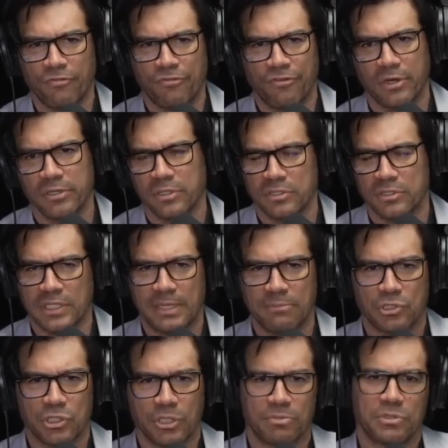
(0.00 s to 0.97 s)
fuck the
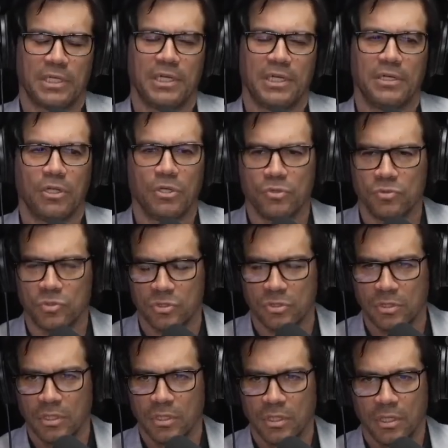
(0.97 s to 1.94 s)
same subset of dudes.
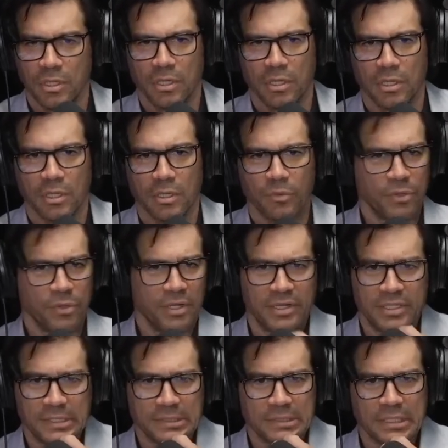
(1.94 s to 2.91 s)

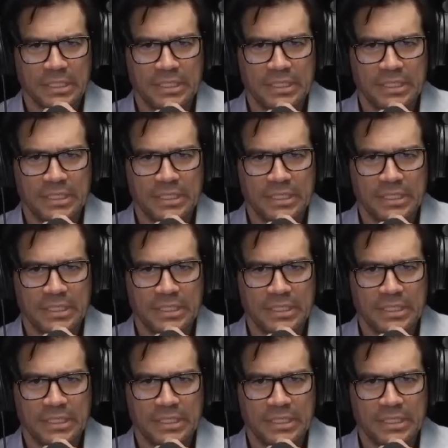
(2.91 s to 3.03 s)
Really, just